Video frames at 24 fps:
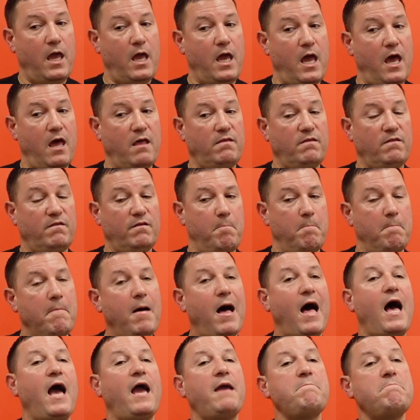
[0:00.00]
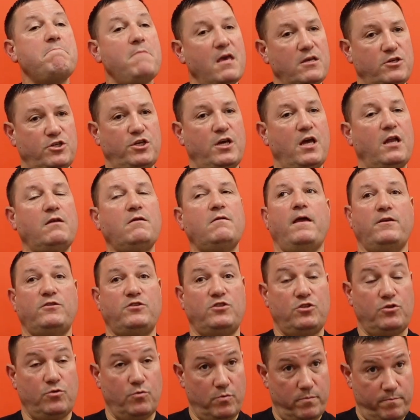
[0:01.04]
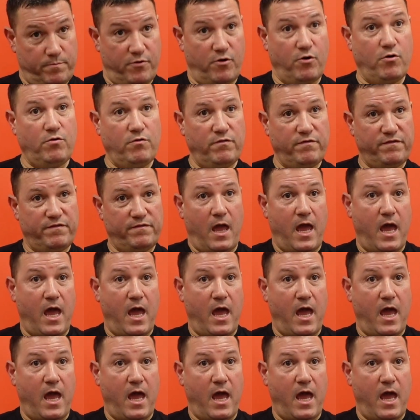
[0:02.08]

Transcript: And my mission is to improve